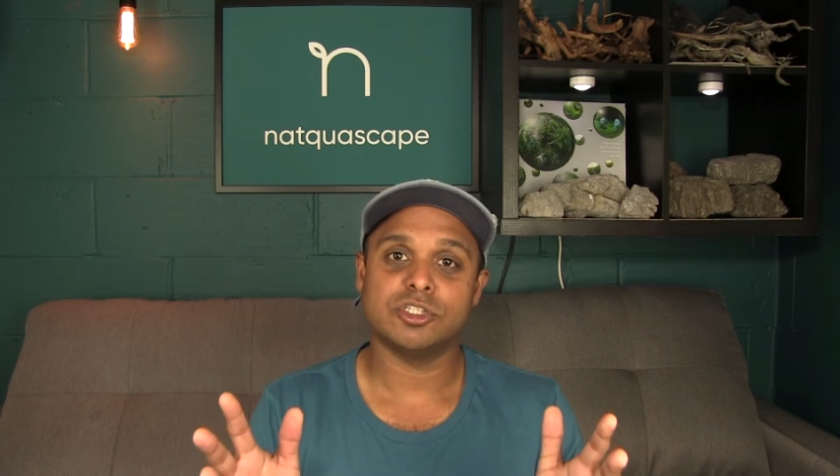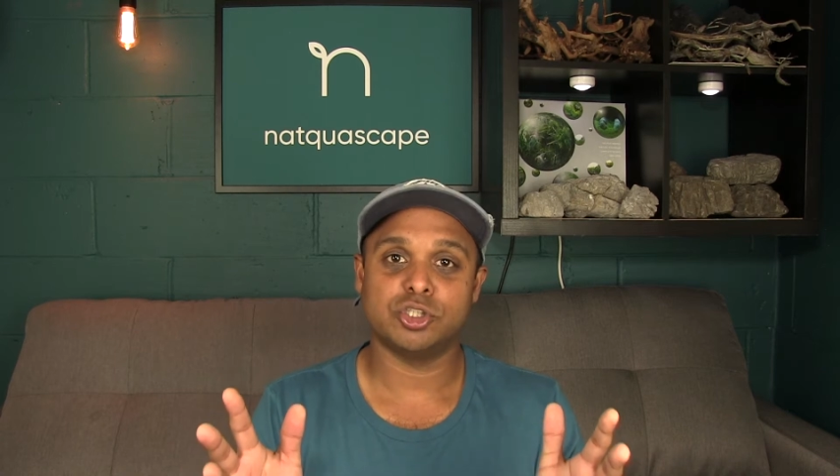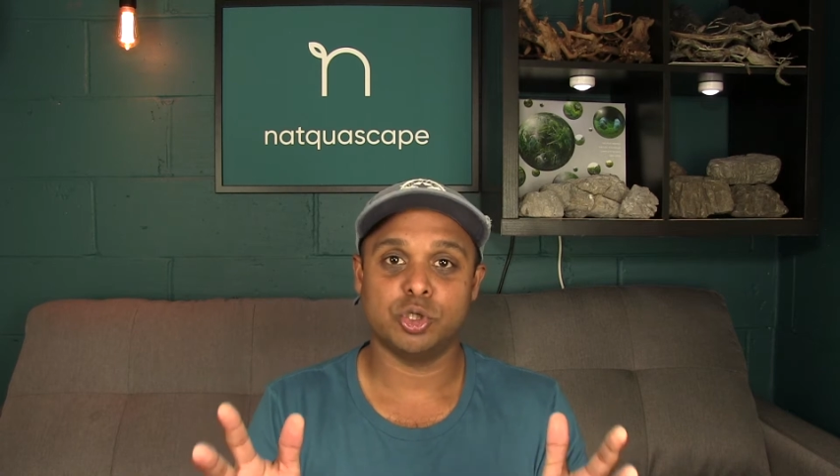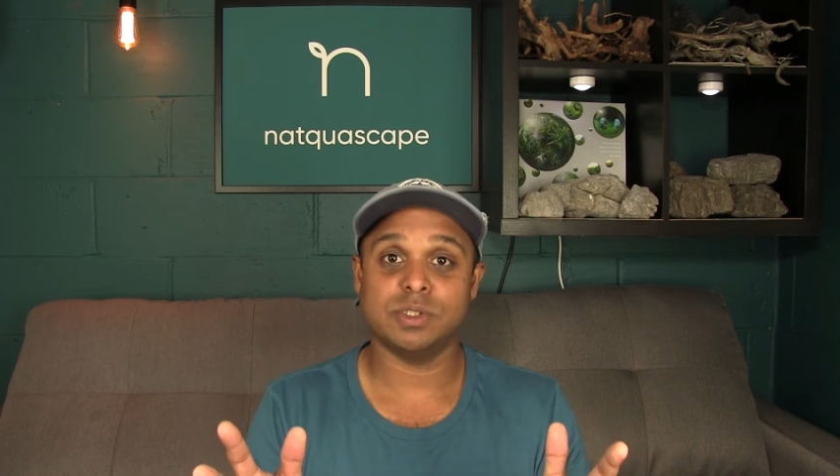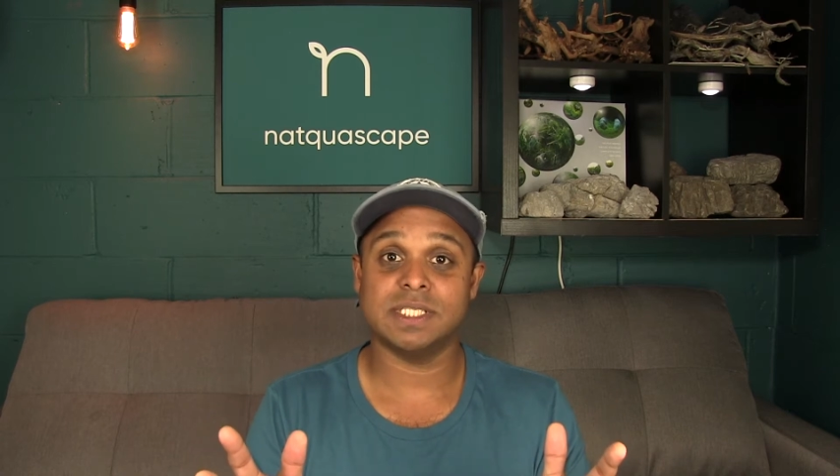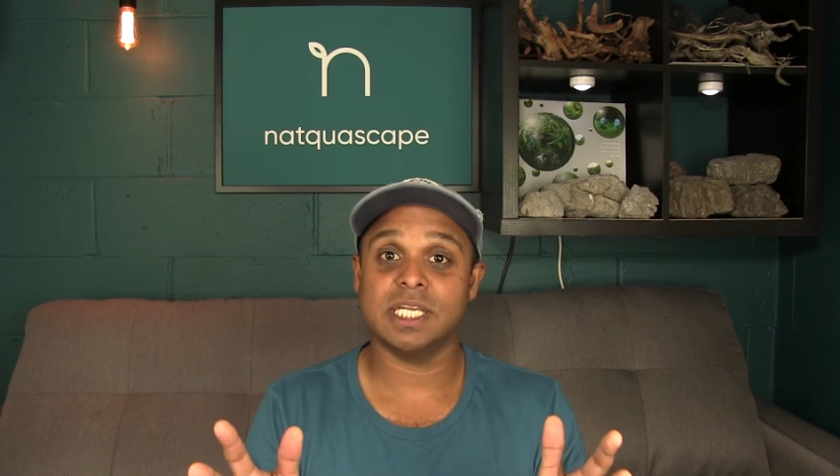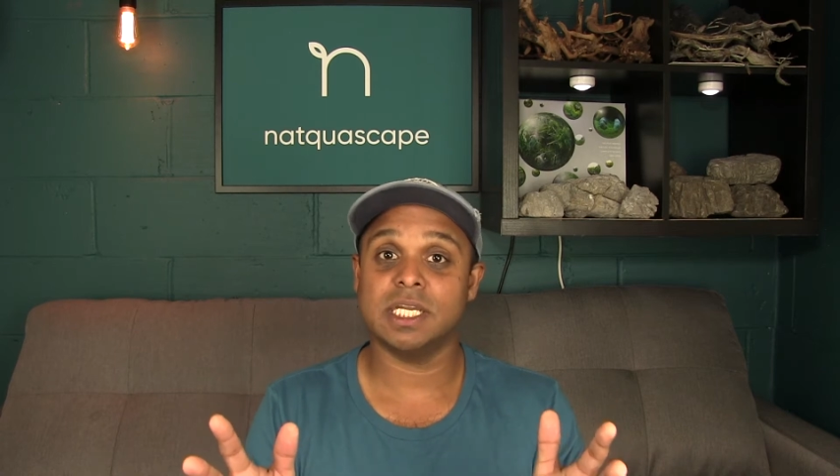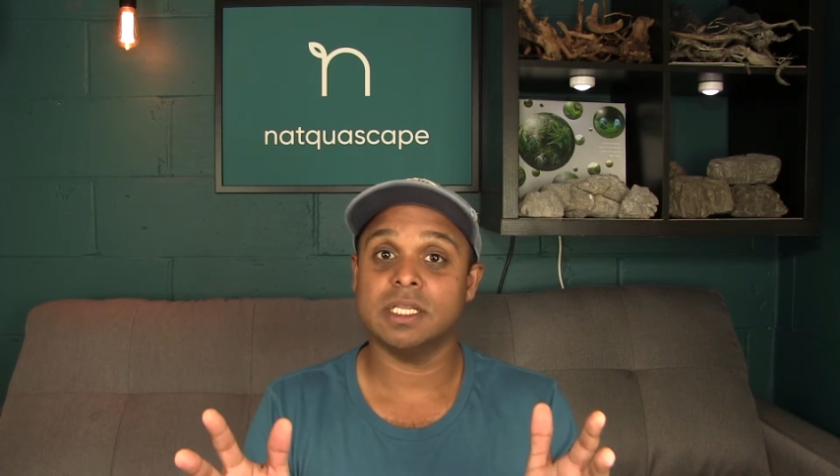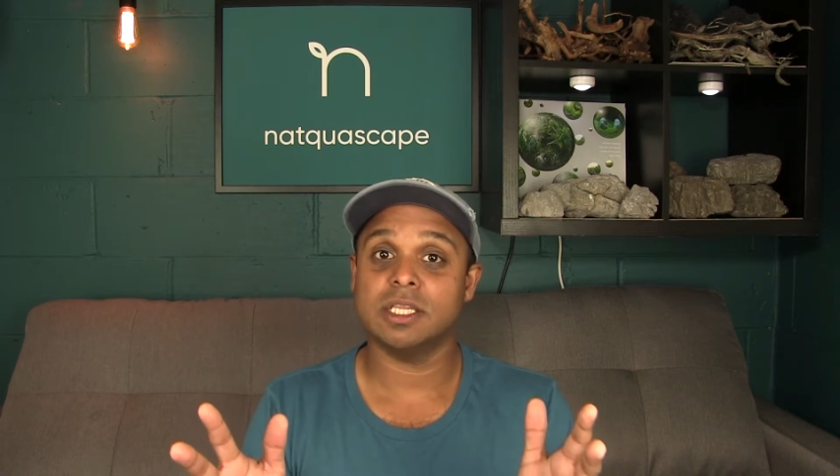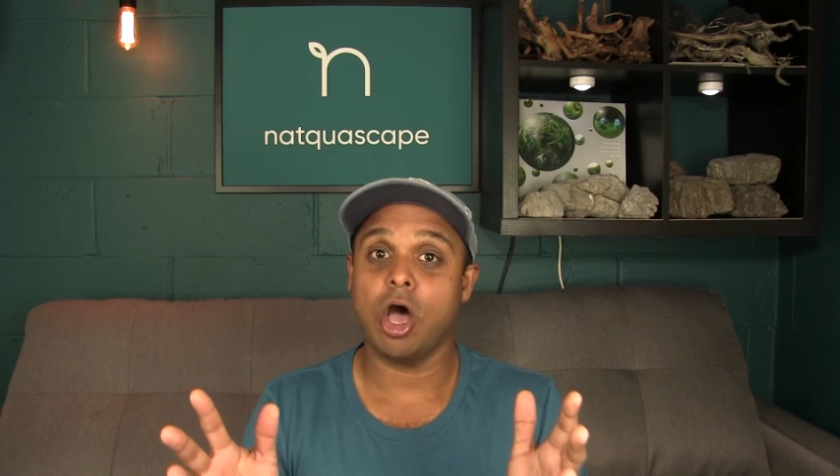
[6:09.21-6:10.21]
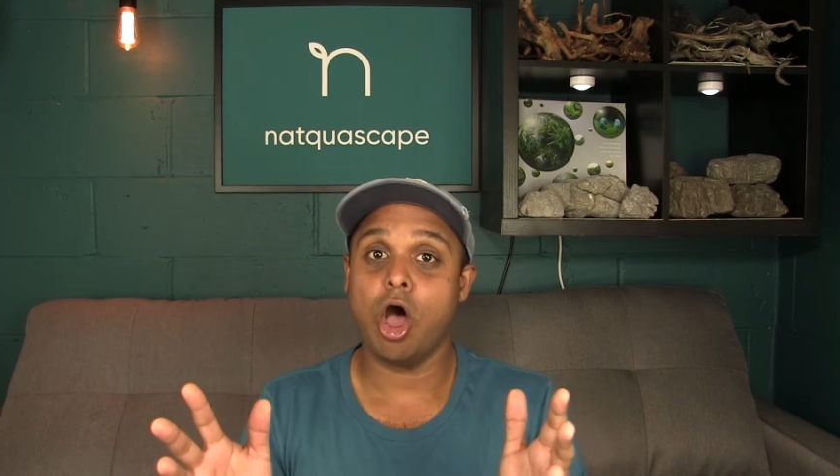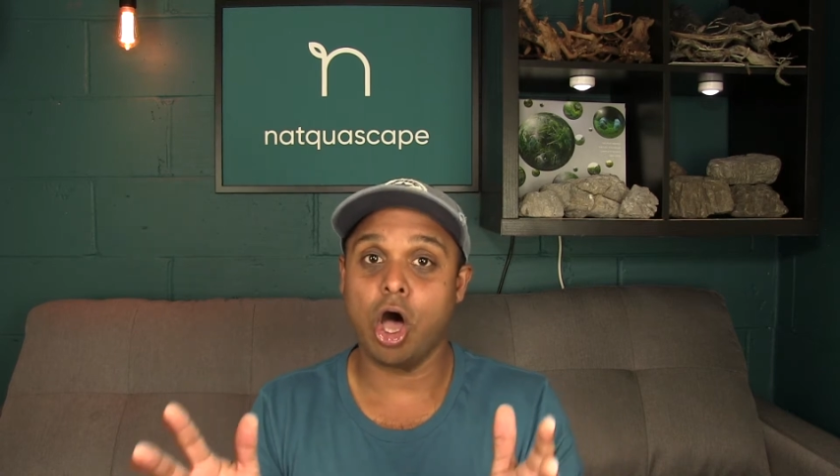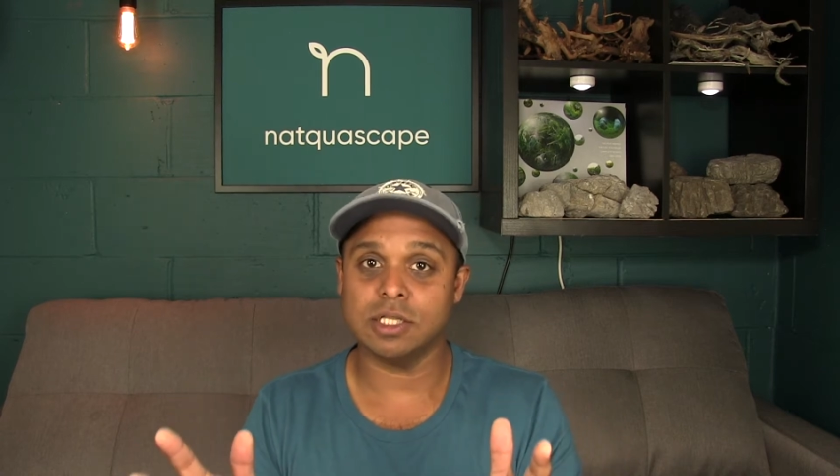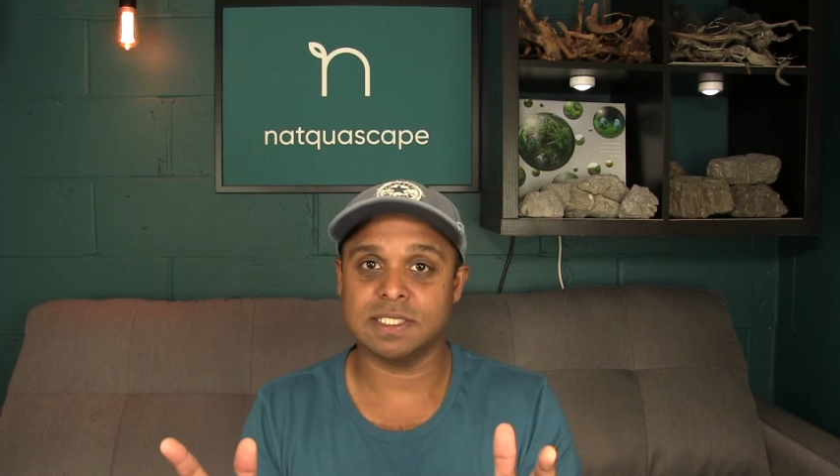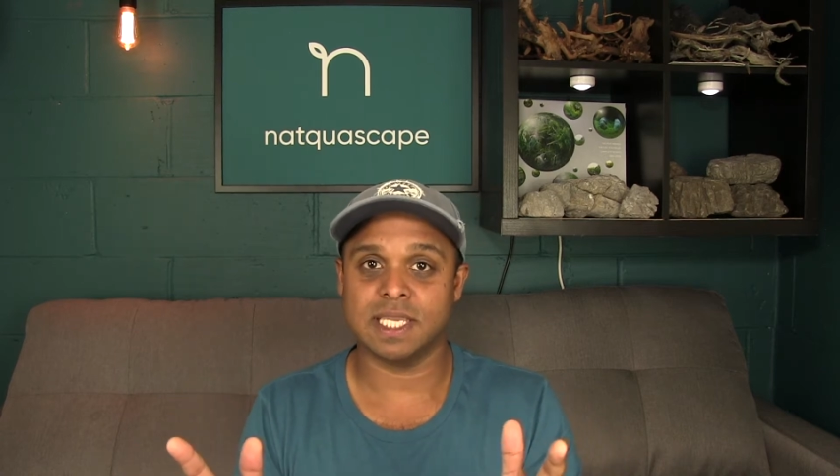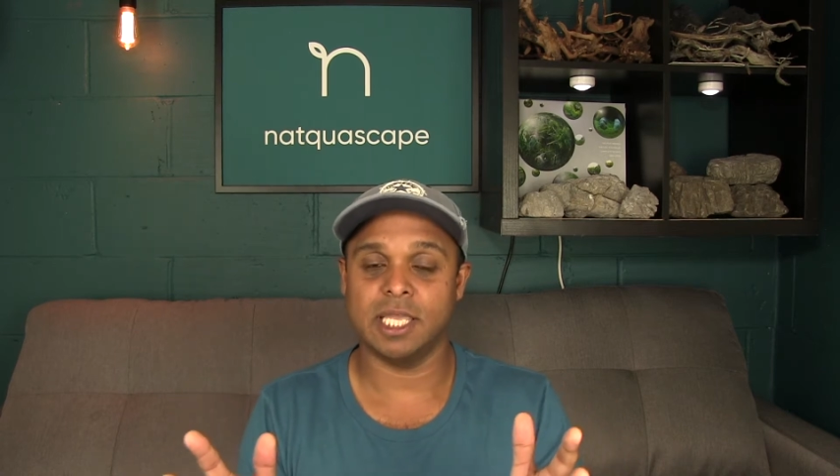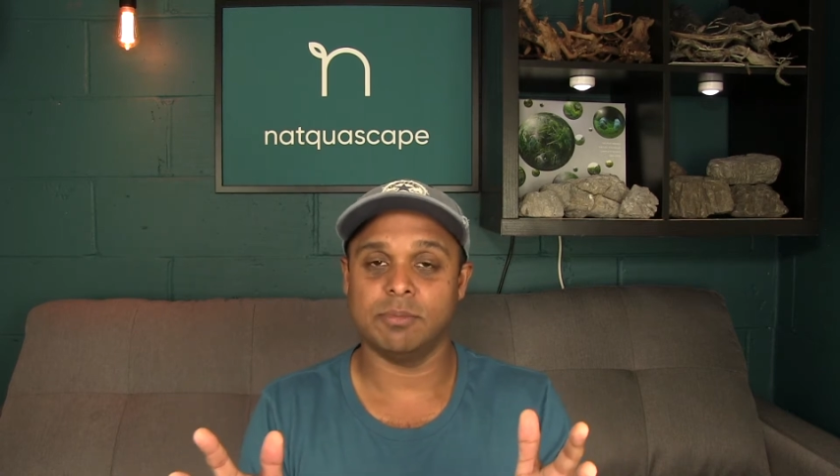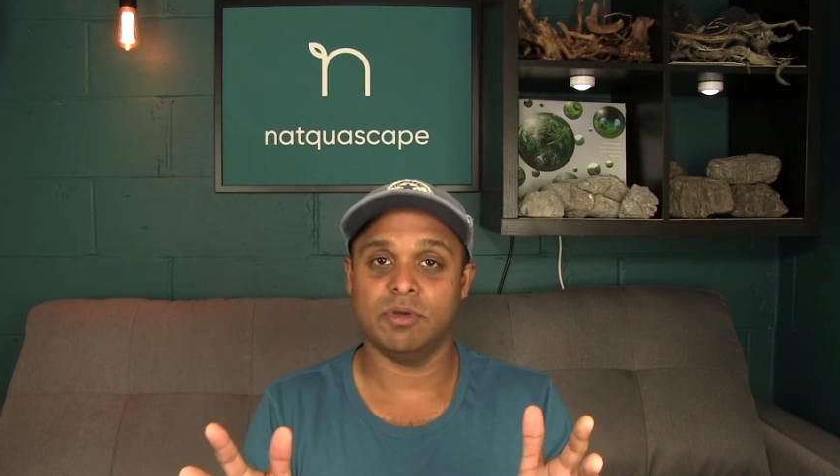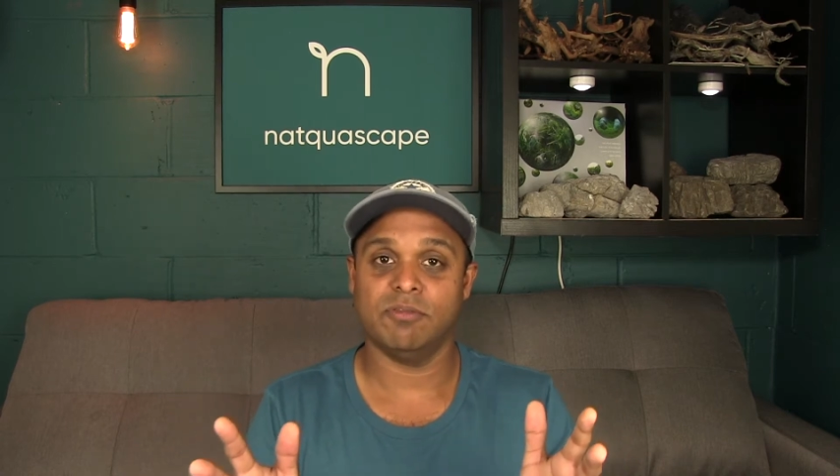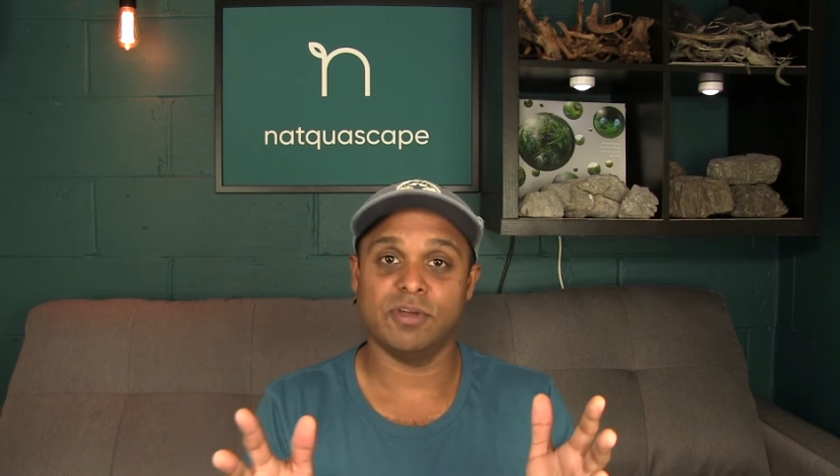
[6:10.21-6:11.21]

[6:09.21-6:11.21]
choosing the hardscape